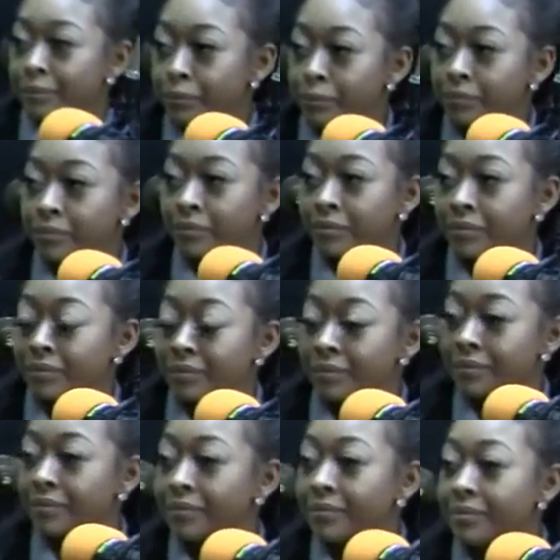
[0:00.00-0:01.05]

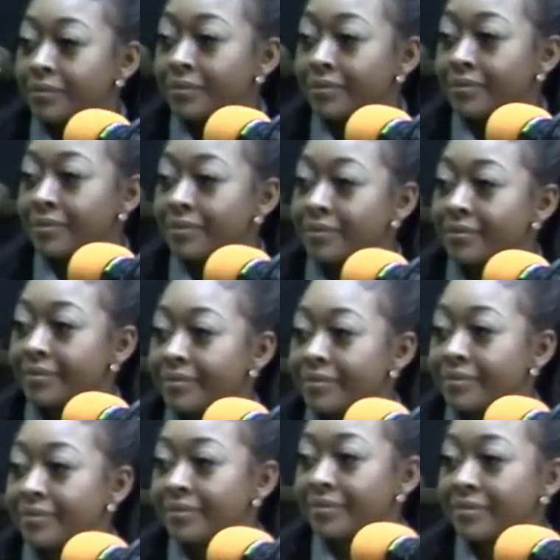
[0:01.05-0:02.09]

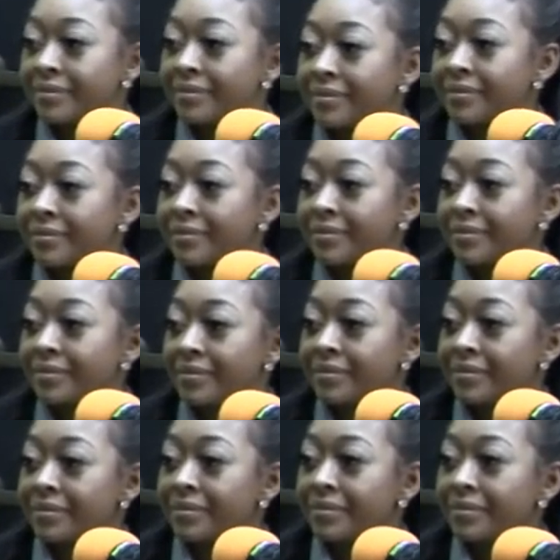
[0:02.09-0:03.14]

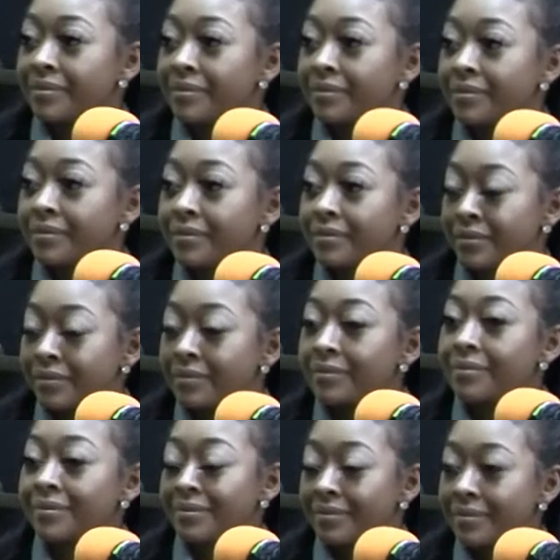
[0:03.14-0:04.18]

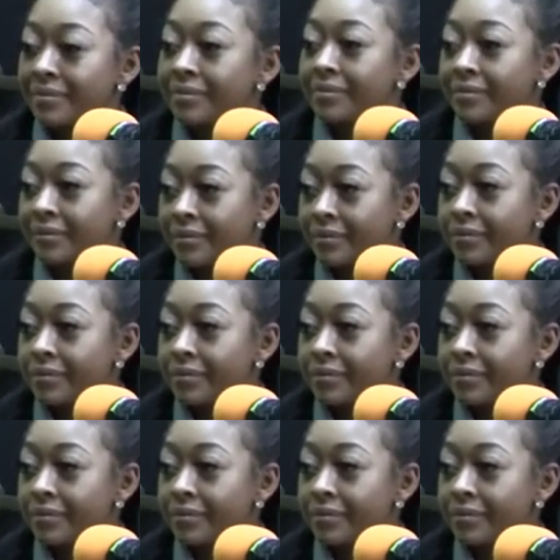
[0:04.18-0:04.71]
The person shown says nothing.